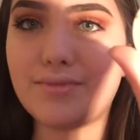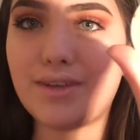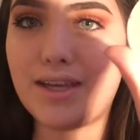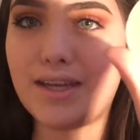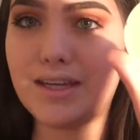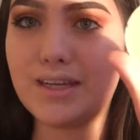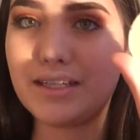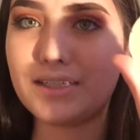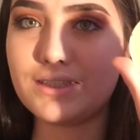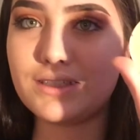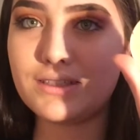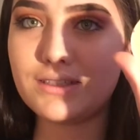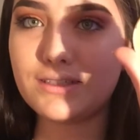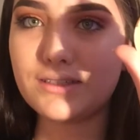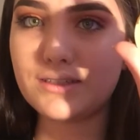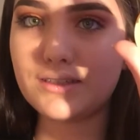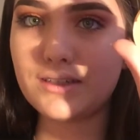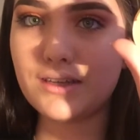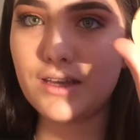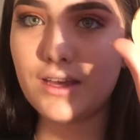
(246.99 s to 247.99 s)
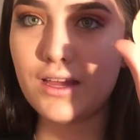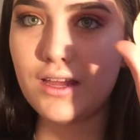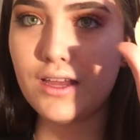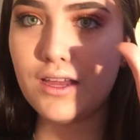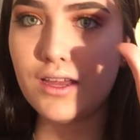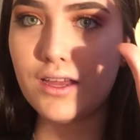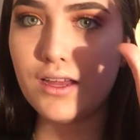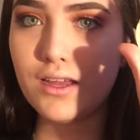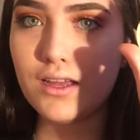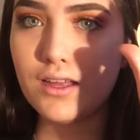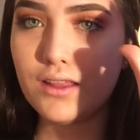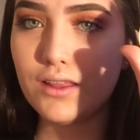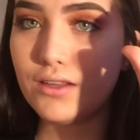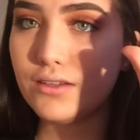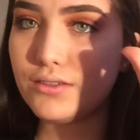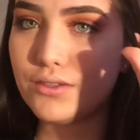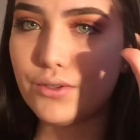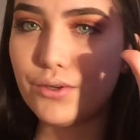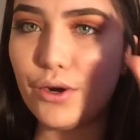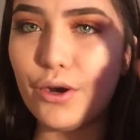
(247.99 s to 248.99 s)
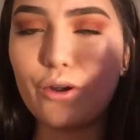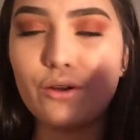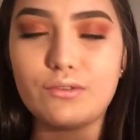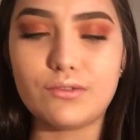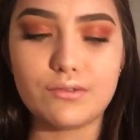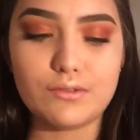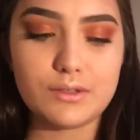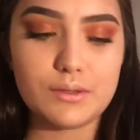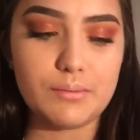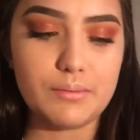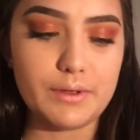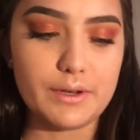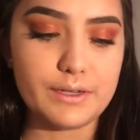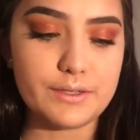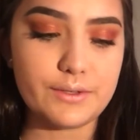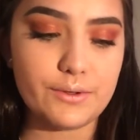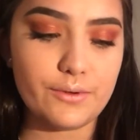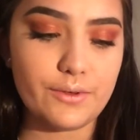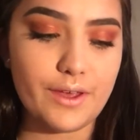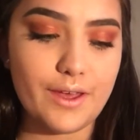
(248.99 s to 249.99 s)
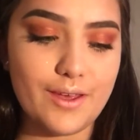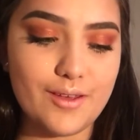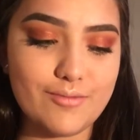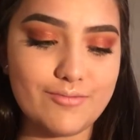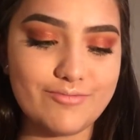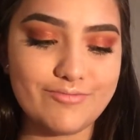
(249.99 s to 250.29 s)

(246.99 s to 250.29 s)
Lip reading: and it's looks gross, but it's okay.